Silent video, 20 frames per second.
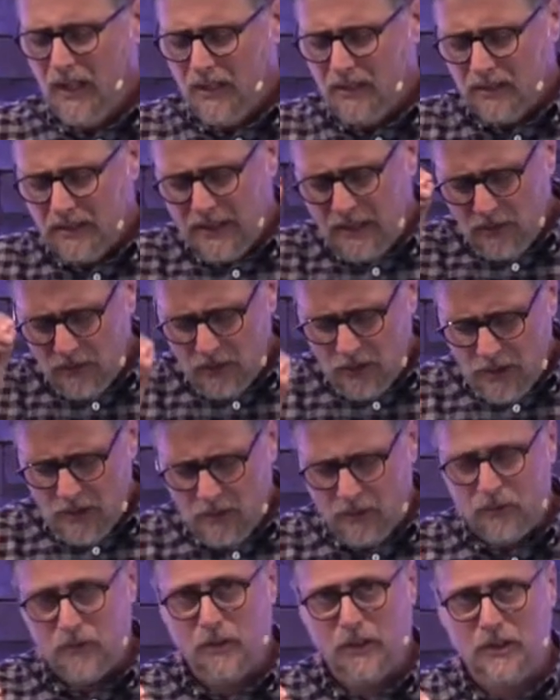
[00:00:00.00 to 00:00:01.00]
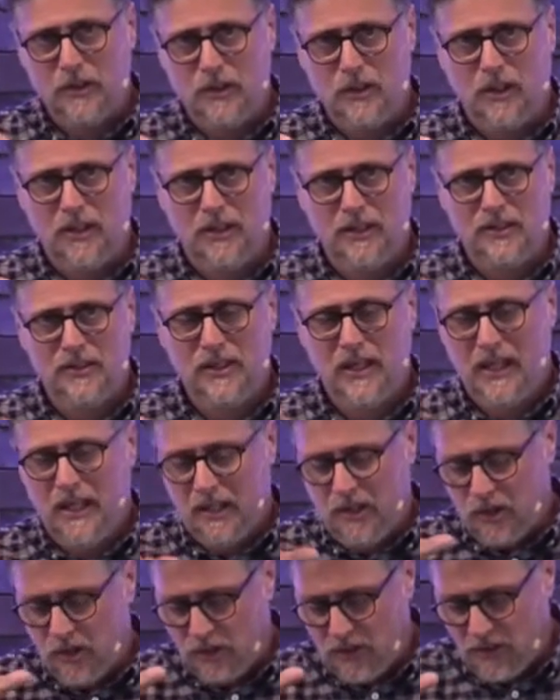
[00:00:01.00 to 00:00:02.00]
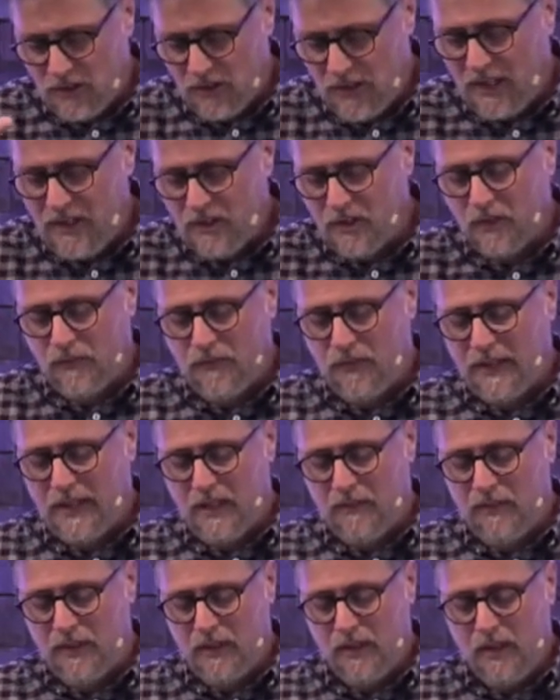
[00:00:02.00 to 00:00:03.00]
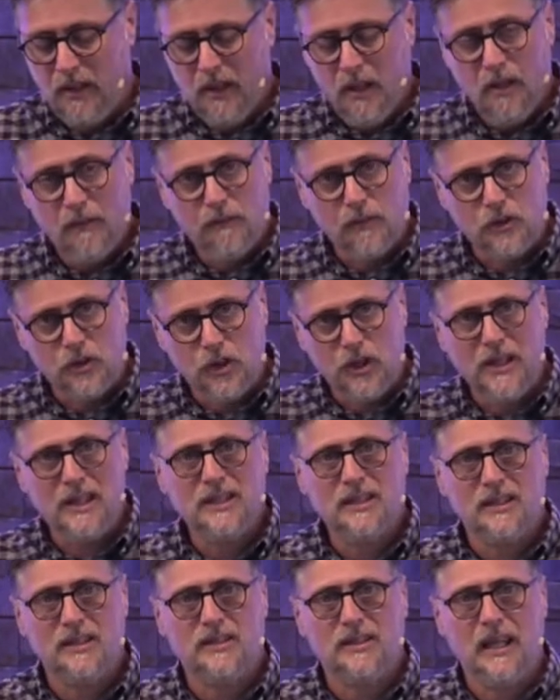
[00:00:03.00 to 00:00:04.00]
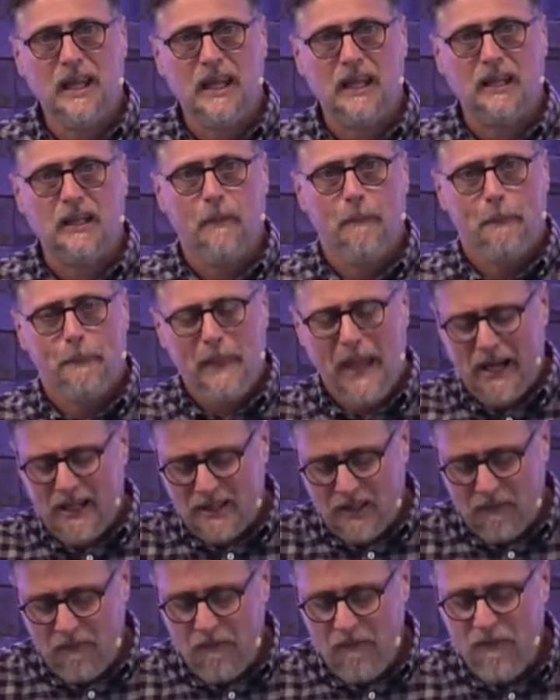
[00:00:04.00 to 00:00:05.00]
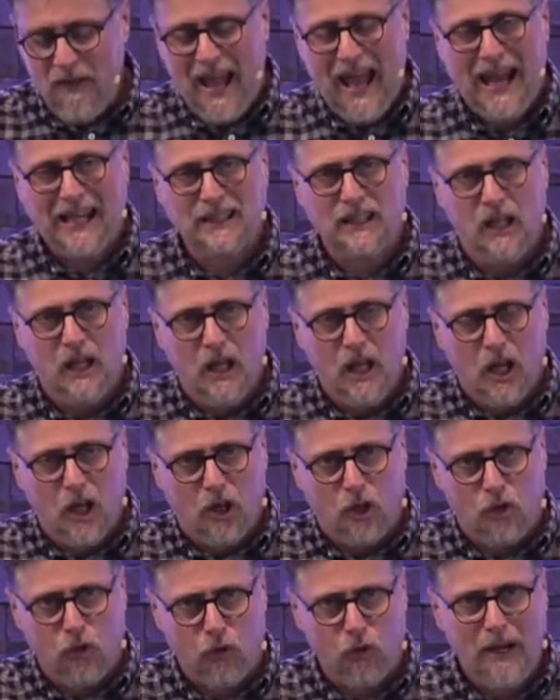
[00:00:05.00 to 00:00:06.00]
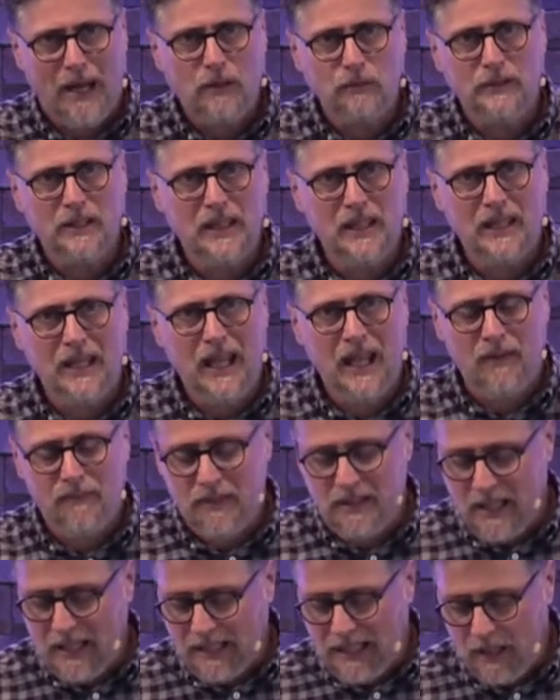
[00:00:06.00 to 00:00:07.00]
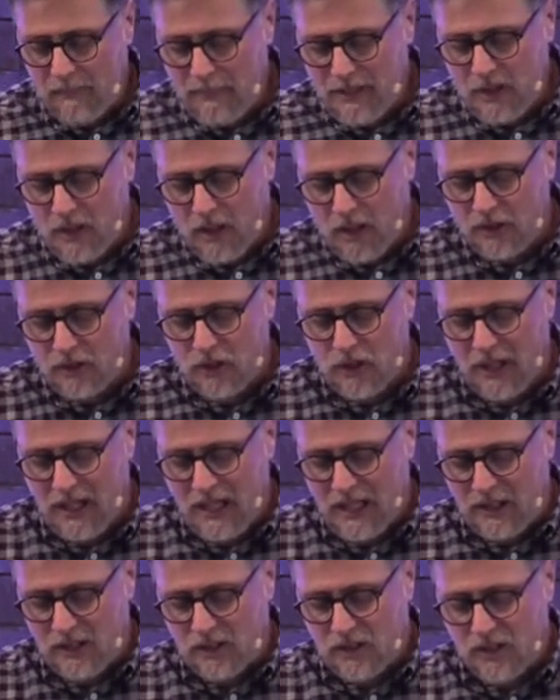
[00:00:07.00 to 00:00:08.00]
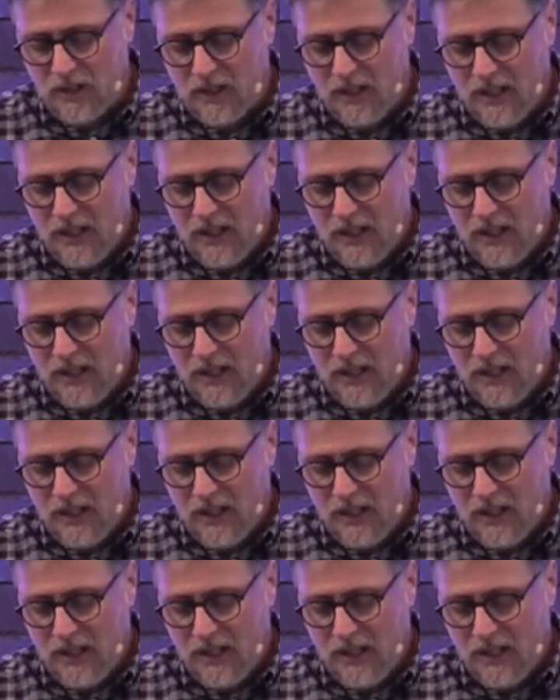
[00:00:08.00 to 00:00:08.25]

Little children, John is saying, your sins are forgiven. For Jesus' sake, that is a fact grounded in heaven that can be not changed.